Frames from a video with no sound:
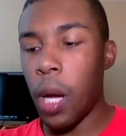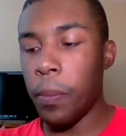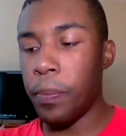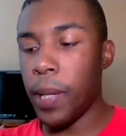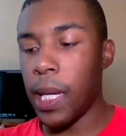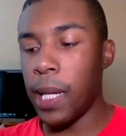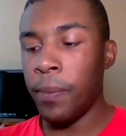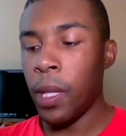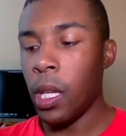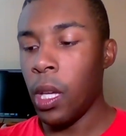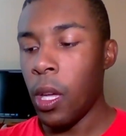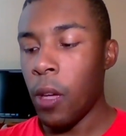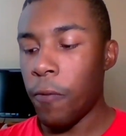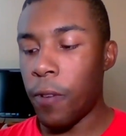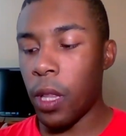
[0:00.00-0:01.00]
But
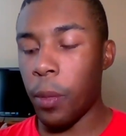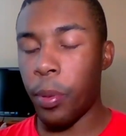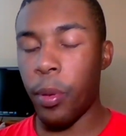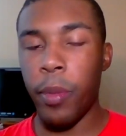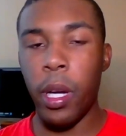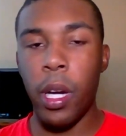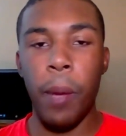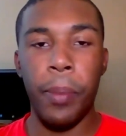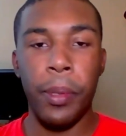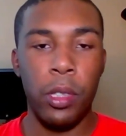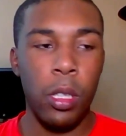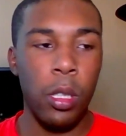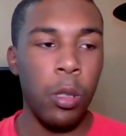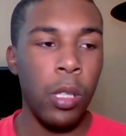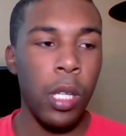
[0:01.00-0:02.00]
for the premiere
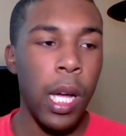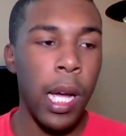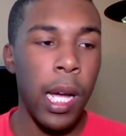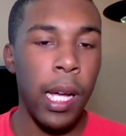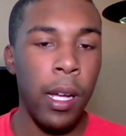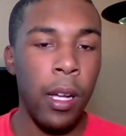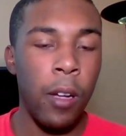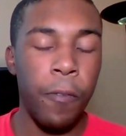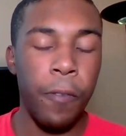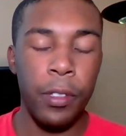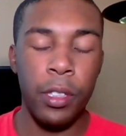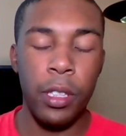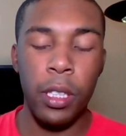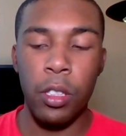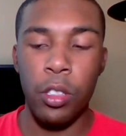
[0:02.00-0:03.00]
episode
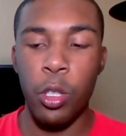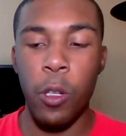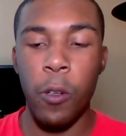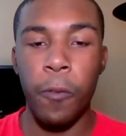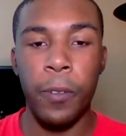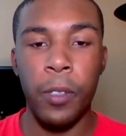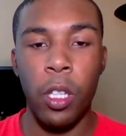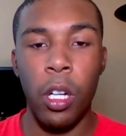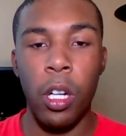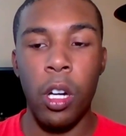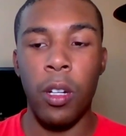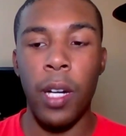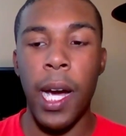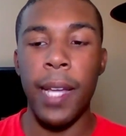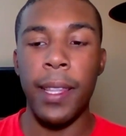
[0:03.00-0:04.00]
for season two of
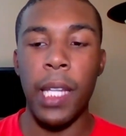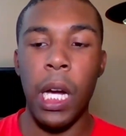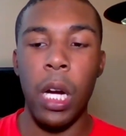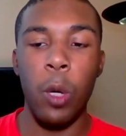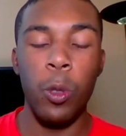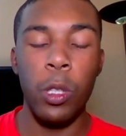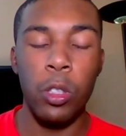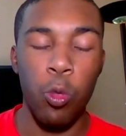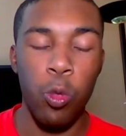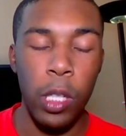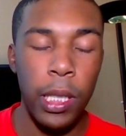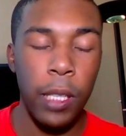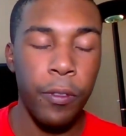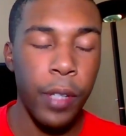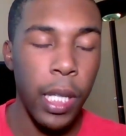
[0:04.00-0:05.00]
Stargirl, I thought it was
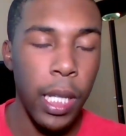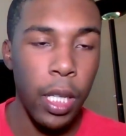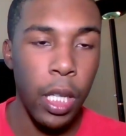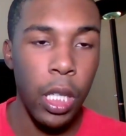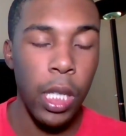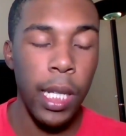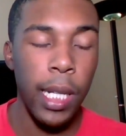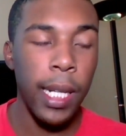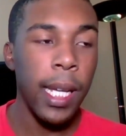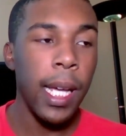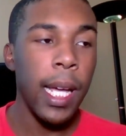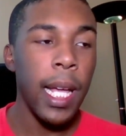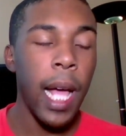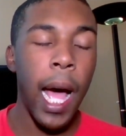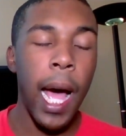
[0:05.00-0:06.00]
really freaking good.
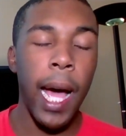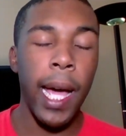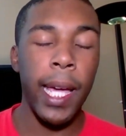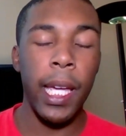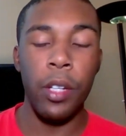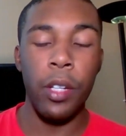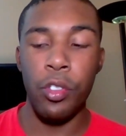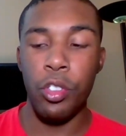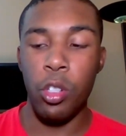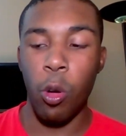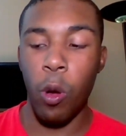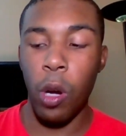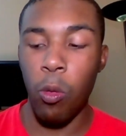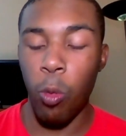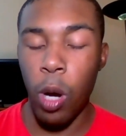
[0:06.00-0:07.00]
I
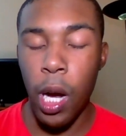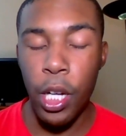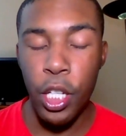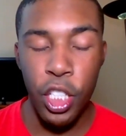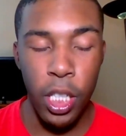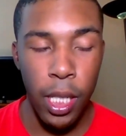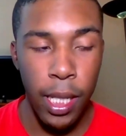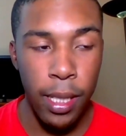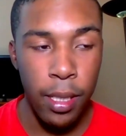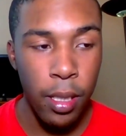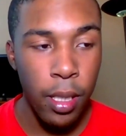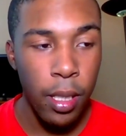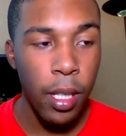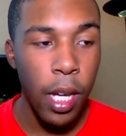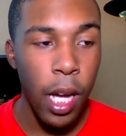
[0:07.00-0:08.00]
enjoyed watching
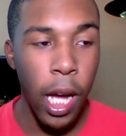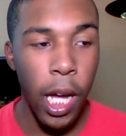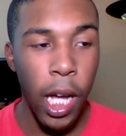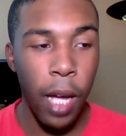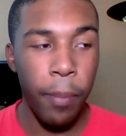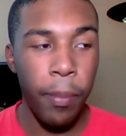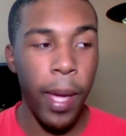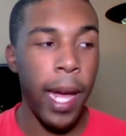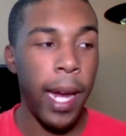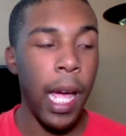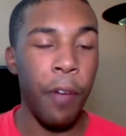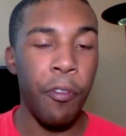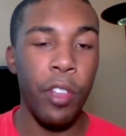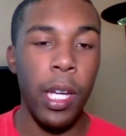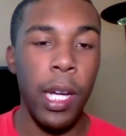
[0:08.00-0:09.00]
it. And
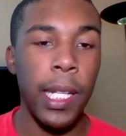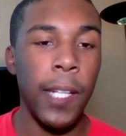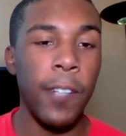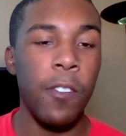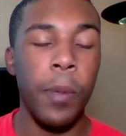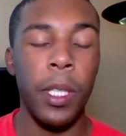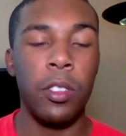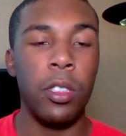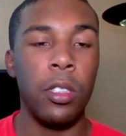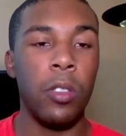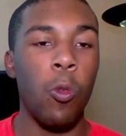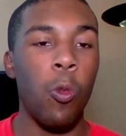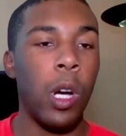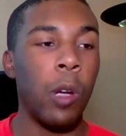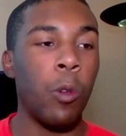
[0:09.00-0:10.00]
everything I loved about
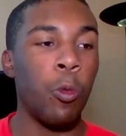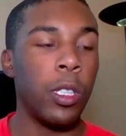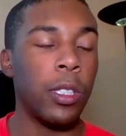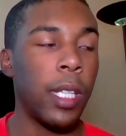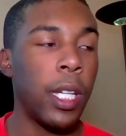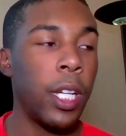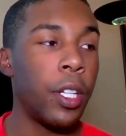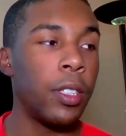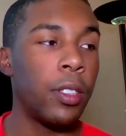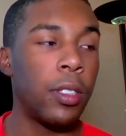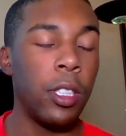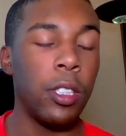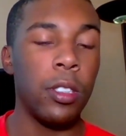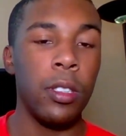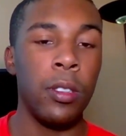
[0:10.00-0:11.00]
season one was here in
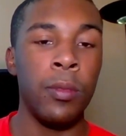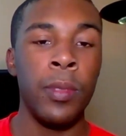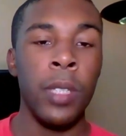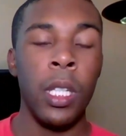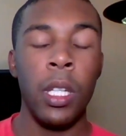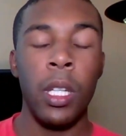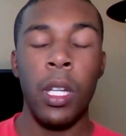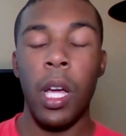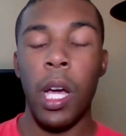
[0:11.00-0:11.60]
season